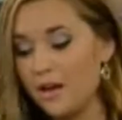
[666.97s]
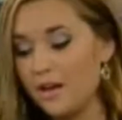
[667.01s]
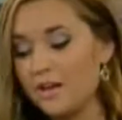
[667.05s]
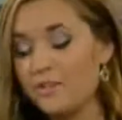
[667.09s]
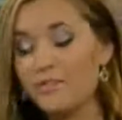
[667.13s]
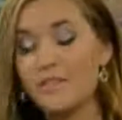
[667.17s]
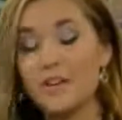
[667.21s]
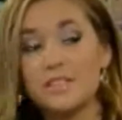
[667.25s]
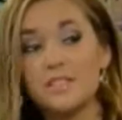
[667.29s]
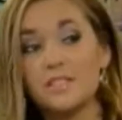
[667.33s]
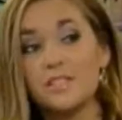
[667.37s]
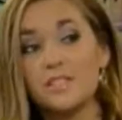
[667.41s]

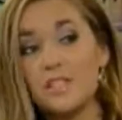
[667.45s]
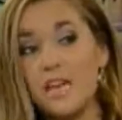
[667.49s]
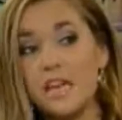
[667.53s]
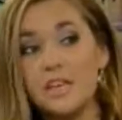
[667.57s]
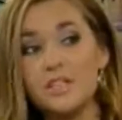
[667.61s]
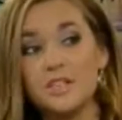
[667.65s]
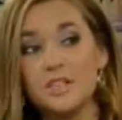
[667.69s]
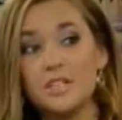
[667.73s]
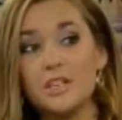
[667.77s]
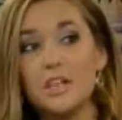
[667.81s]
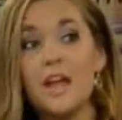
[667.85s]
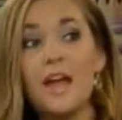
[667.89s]

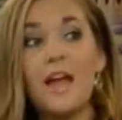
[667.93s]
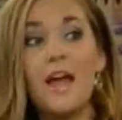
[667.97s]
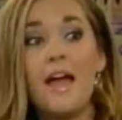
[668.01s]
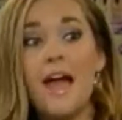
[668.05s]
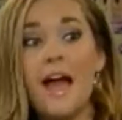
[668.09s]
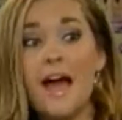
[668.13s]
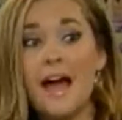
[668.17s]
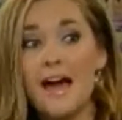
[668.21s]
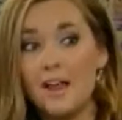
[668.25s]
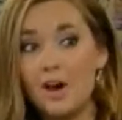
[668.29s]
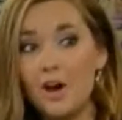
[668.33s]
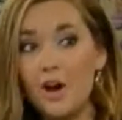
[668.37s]
investigation
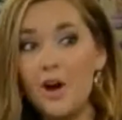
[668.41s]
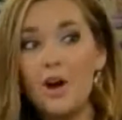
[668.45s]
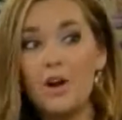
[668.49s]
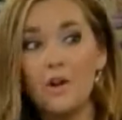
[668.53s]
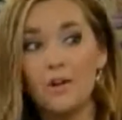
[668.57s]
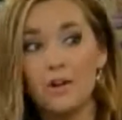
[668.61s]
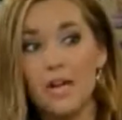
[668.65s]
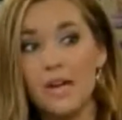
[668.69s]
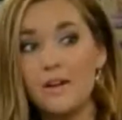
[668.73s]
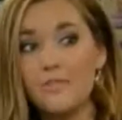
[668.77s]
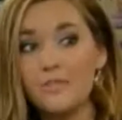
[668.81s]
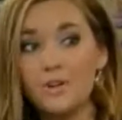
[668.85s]
at all.
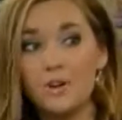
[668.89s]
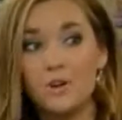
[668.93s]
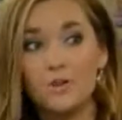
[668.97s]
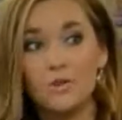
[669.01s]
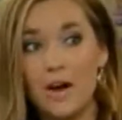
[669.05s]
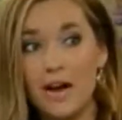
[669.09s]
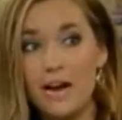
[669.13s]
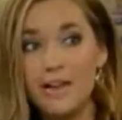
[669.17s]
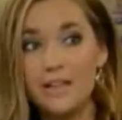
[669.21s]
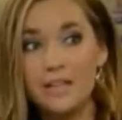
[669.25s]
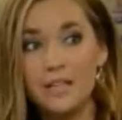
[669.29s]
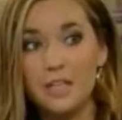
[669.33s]
Kevin
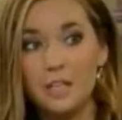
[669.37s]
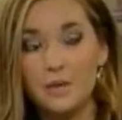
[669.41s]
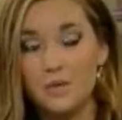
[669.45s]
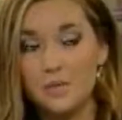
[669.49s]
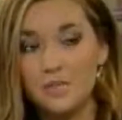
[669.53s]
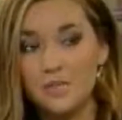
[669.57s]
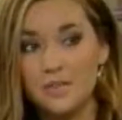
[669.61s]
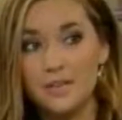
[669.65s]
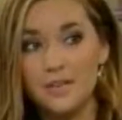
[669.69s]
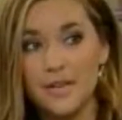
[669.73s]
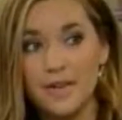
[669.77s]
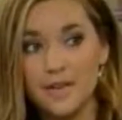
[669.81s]
O'Reilly, who
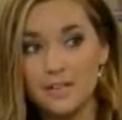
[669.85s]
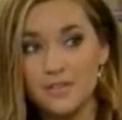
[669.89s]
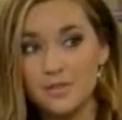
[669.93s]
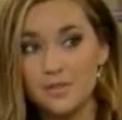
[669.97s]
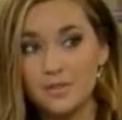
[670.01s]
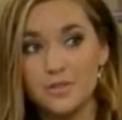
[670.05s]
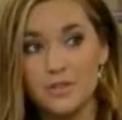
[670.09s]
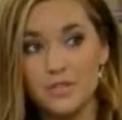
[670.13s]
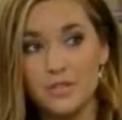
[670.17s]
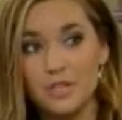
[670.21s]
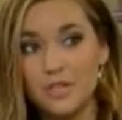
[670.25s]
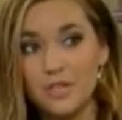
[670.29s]
was on the
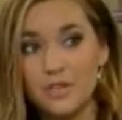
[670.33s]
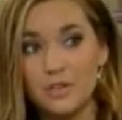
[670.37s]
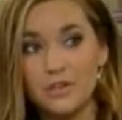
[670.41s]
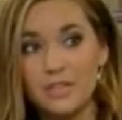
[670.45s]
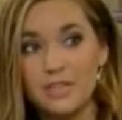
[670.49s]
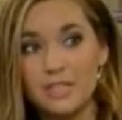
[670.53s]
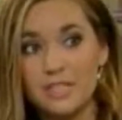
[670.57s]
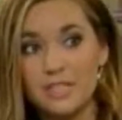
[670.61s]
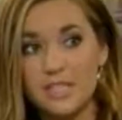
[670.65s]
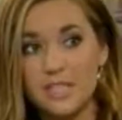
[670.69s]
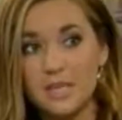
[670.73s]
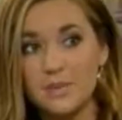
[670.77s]
National
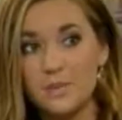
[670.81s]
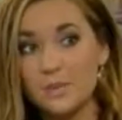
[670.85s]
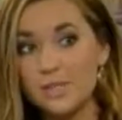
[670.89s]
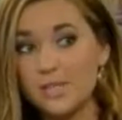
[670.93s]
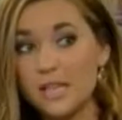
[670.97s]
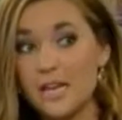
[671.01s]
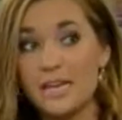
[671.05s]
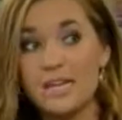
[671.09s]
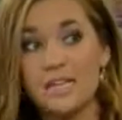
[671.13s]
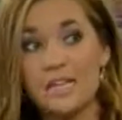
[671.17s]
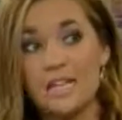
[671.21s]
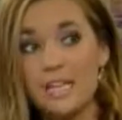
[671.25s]
Security Team, was
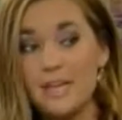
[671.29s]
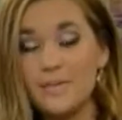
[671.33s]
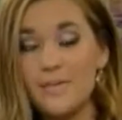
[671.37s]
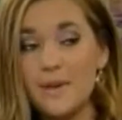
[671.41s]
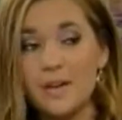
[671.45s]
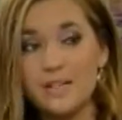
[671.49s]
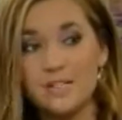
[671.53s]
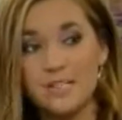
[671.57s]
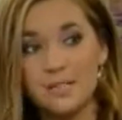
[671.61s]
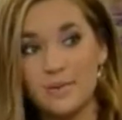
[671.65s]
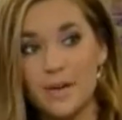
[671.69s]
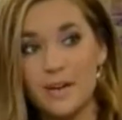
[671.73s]
getting
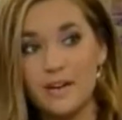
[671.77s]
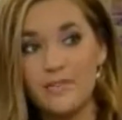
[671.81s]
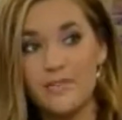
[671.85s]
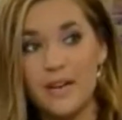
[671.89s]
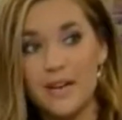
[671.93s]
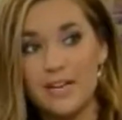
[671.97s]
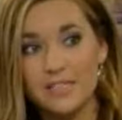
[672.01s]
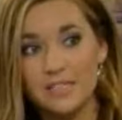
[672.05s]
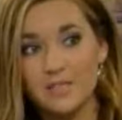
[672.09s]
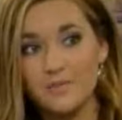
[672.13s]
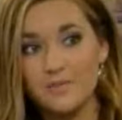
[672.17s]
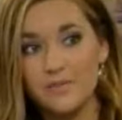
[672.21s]
emails about
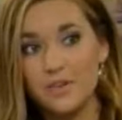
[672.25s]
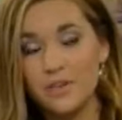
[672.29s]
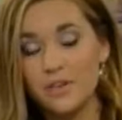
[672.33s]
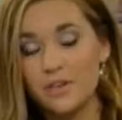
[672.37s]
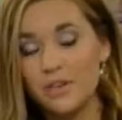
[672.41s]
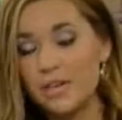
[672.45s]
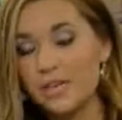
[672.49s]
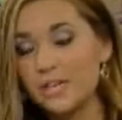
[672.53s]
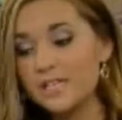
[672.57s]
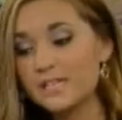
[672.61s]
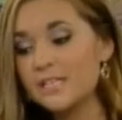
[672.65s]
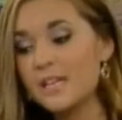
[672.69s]
Fast and
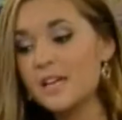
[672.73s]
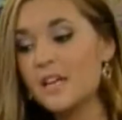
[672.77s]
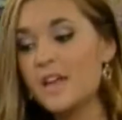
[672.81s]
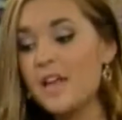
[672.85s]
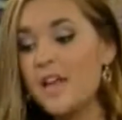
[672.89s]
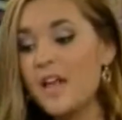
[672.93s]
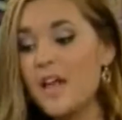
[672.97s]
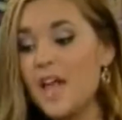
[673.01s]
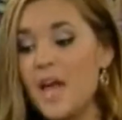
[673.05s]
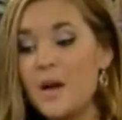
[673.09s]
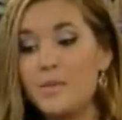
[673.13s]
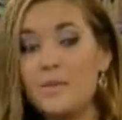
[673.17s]
Furious.
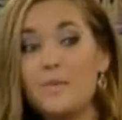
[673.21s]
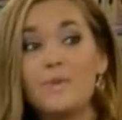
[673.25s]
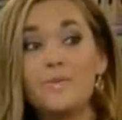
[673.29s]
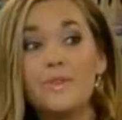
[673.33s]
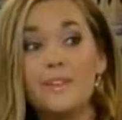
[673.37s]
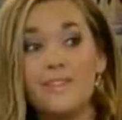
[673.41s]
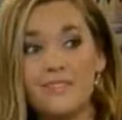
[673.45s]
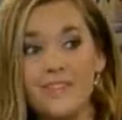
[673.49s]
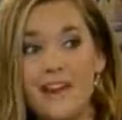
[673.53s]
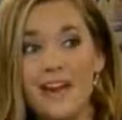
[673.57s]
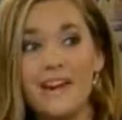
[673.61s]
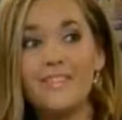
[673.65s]
And when
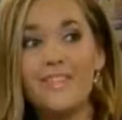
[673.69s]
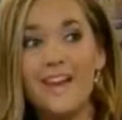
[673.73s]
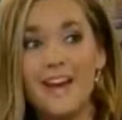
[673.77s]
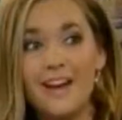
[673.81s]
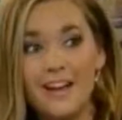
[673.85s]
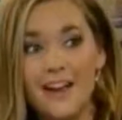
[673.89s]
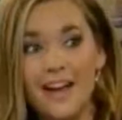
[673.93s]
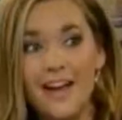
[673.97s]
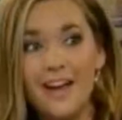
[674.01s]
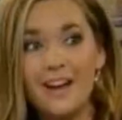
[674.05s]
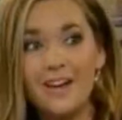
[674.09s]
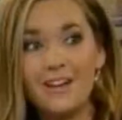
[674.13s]
we found
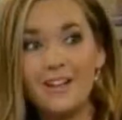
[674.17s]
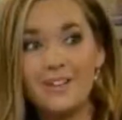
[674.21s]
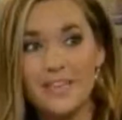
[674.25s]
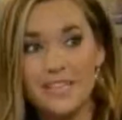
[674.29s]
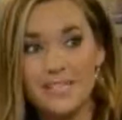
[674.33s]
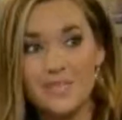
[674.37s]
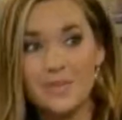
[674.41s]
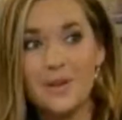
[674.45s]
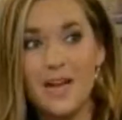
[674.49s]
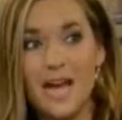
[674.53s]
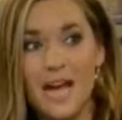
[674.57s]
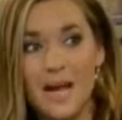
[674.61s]
that out,
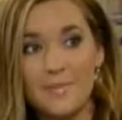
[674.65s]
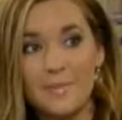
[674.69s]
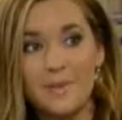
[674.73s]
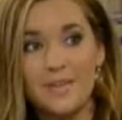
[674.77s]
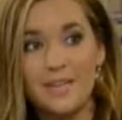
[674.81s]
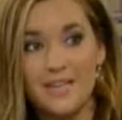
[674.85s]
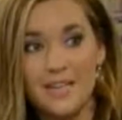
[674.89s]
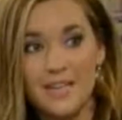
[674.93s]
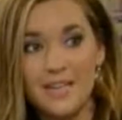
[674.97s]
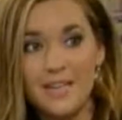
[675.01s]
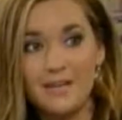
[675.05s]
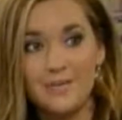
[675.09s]
guess what
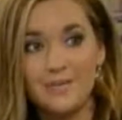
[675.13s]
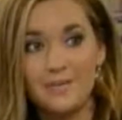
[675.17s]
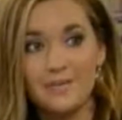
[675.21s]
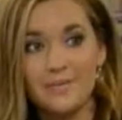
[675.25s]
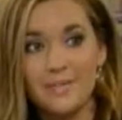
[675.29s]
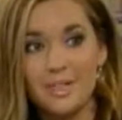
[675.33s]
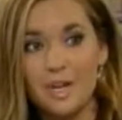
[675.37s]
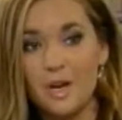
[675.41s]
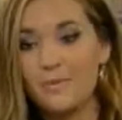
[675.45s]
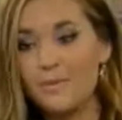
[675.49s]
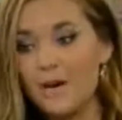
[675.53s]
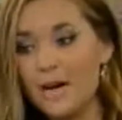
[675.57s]
happened to him?
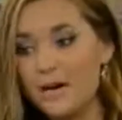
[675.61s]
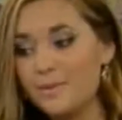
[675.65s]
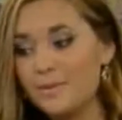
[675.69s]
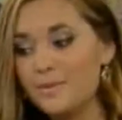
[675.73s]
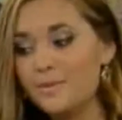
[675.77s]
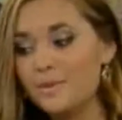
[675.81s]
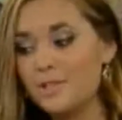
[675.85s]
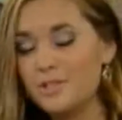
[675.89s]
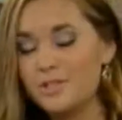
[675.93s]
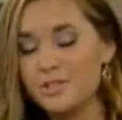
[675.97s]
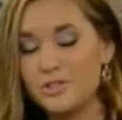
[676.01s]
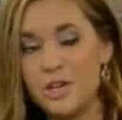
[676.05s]
The Obama
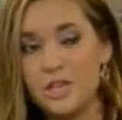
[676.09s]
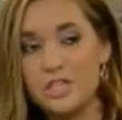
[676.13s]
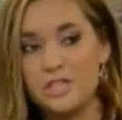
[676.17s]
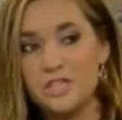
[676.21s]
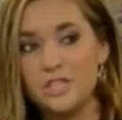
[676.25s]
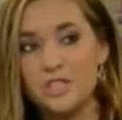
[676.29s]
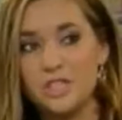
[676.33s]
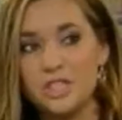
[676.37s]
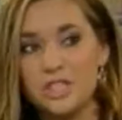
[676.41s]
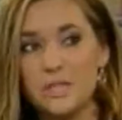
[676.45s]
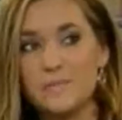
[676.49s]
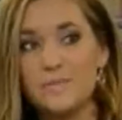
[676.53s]

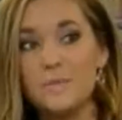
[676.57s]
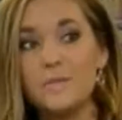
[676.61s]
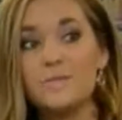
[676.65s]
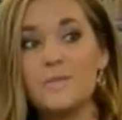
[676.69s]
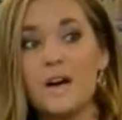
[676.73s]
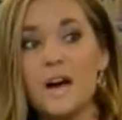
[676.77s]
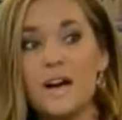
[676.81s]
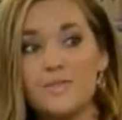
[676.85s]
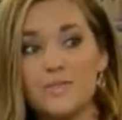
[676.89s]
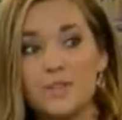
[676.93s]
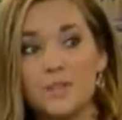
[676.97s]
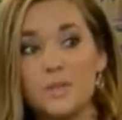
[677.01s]
administration shipped him
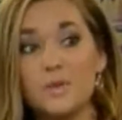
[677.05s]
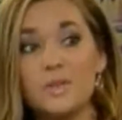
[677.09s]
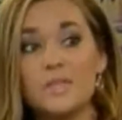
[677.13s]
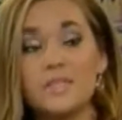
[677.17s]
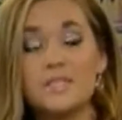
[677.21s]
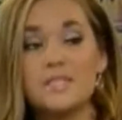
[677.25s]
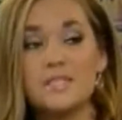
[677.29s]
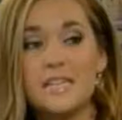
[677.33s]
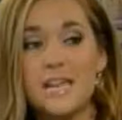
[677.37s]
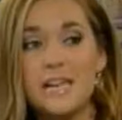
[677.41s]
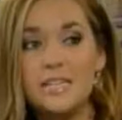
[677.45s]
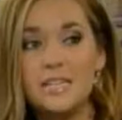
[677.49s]
off into a
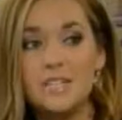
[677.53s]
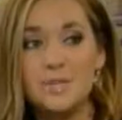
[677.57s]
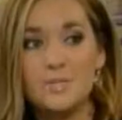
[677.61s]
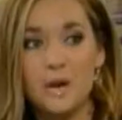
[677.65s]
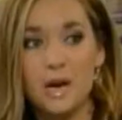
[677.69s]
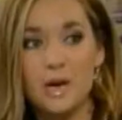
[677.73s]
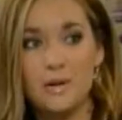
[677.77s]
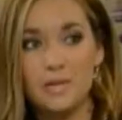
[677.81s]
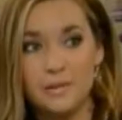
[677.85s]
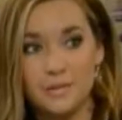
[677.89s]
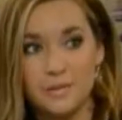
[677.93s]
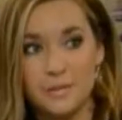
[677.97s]
State
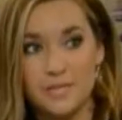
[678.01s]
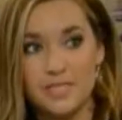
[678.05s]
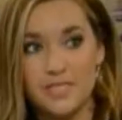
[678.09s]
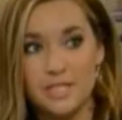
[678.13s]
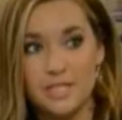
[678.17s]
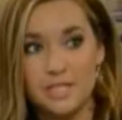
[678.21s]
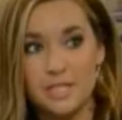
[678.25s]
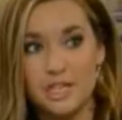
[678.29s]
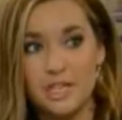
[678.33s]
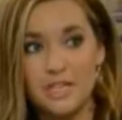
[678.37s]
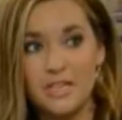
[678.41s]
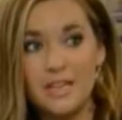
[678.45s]
Department
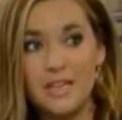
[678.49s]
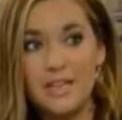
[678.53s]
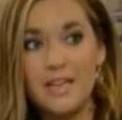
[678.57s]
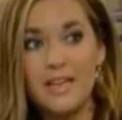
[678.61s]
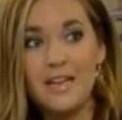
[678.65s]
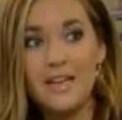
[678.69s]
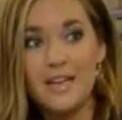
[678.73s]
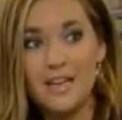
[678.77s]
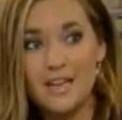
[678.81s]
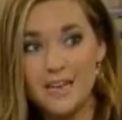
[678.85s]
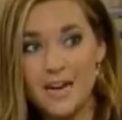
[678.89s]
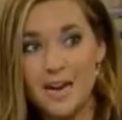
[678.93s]
position
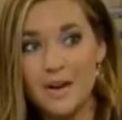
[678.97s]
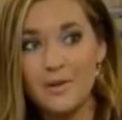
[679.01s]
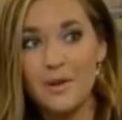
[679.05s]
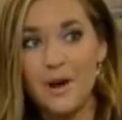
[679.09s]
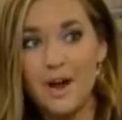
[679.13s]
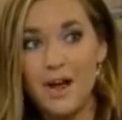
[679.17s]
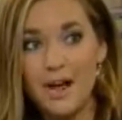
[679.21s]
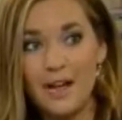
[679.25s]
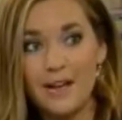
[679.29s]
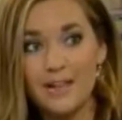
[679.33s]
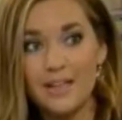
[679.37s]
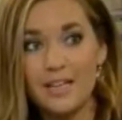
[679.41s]
in
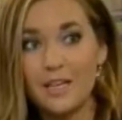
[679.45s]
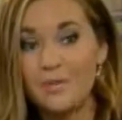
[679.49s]
Iraq.